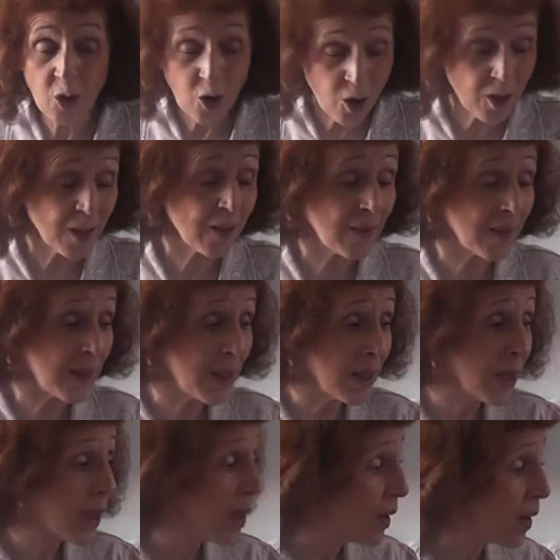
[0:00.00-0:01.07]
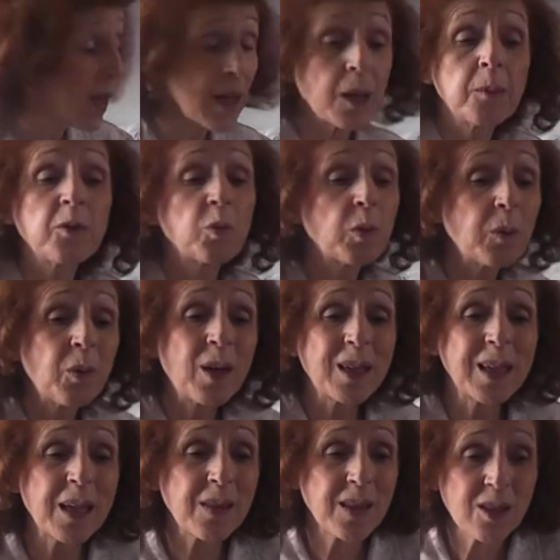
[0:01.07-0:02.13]
honestly, the Arabs will
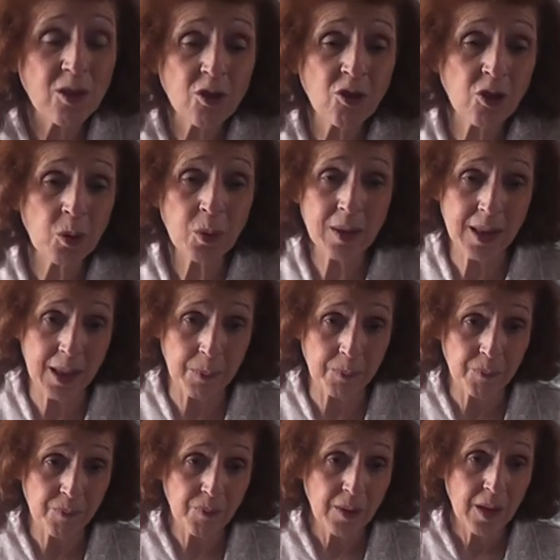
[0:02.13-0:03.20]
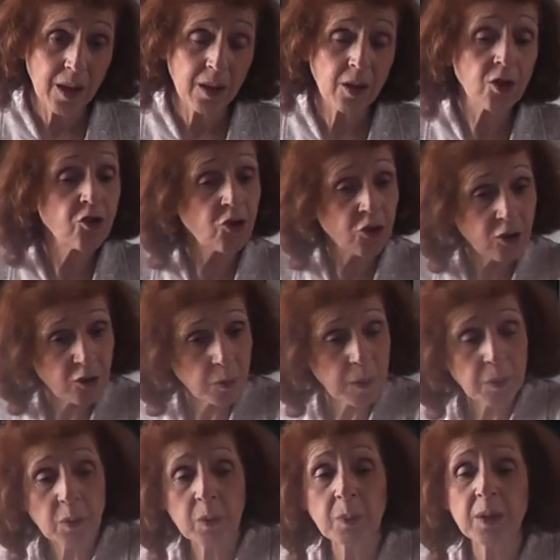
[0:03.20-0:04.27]
want nothing to do with him. The Jewish
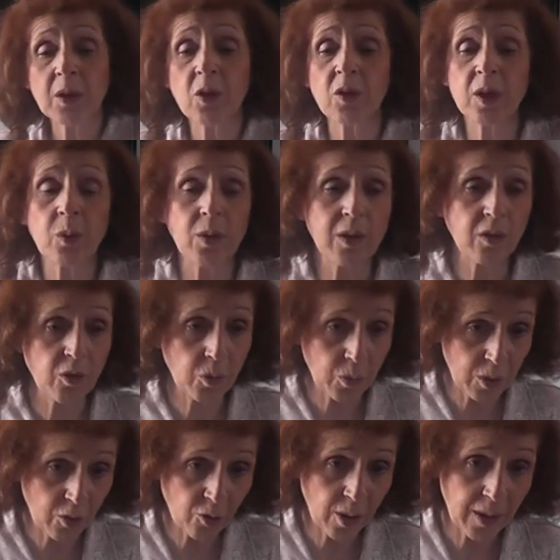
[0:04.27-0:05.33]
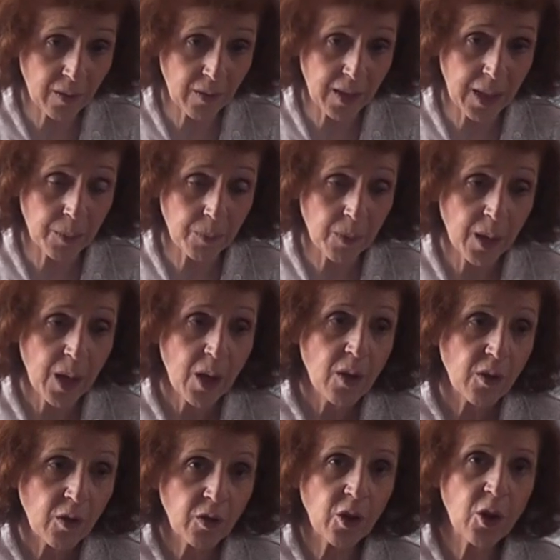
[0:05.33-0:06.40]
people would be the only ones who would trust him.
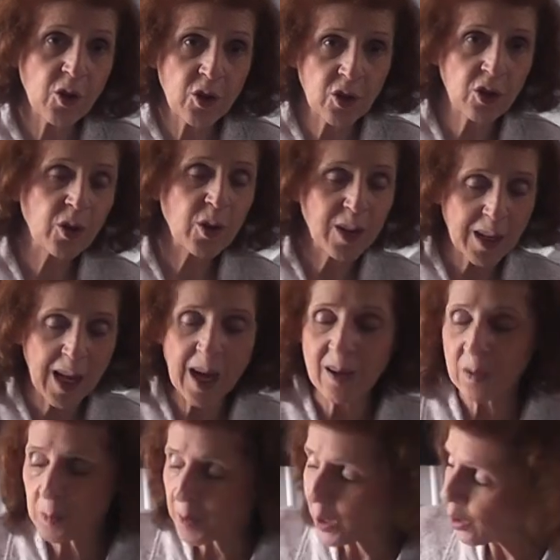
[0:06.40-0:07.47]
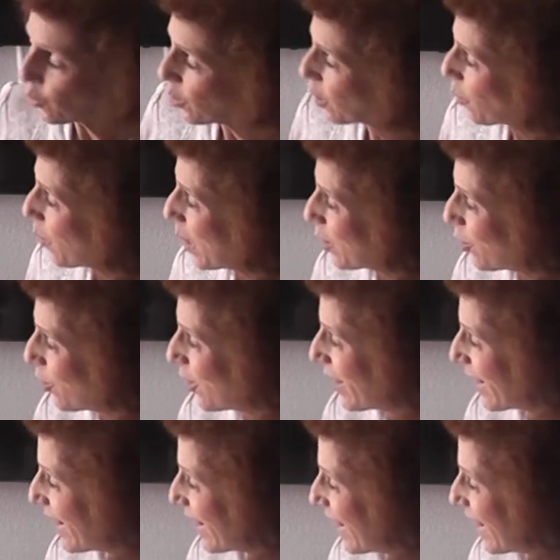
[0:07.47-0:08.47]
So you're going to ask me a good question.